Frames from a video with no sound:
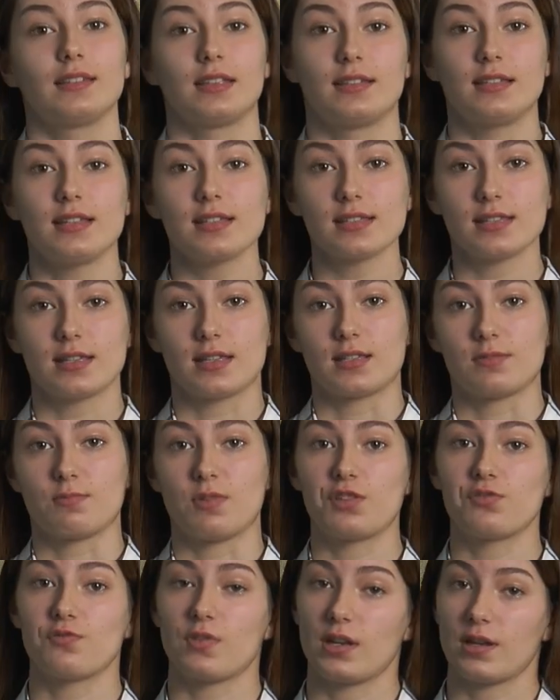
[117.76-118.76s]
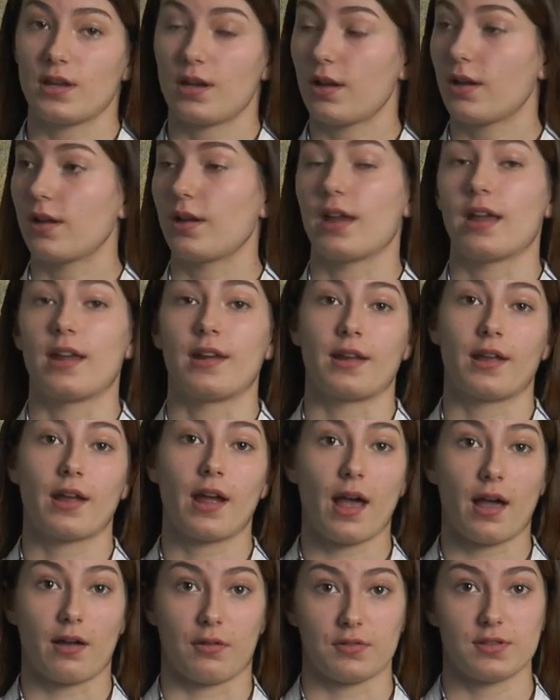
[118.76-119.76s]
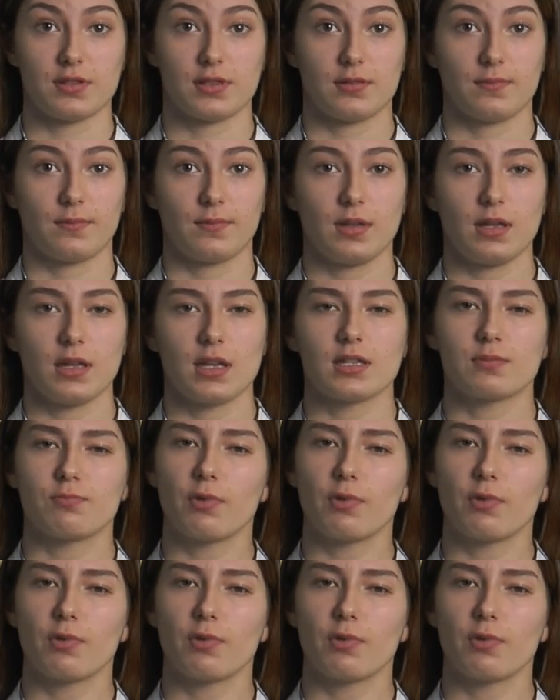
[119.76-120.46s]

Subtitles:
The distance between her and her house is